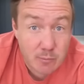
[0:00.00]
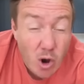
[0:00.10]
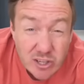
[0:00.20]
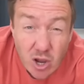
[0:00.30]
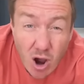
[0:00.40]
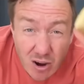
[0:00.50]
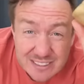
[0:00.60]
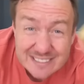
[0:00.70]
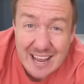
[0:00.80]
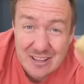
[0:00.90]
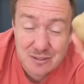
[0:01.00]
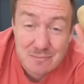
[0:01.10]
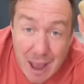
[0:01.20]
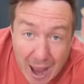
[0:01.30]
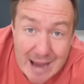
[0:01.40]
but I can't get
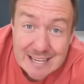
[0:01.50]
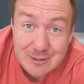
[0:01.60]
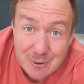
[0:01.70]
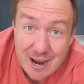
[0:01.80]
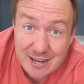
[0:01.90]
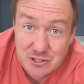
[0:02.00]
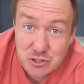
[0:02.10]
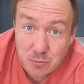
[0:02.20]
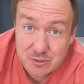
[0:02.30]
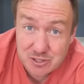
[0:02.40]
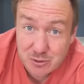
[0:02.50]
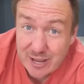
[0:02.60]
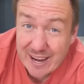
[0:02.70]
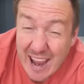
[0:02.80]
them anywhere in the shops in the UK,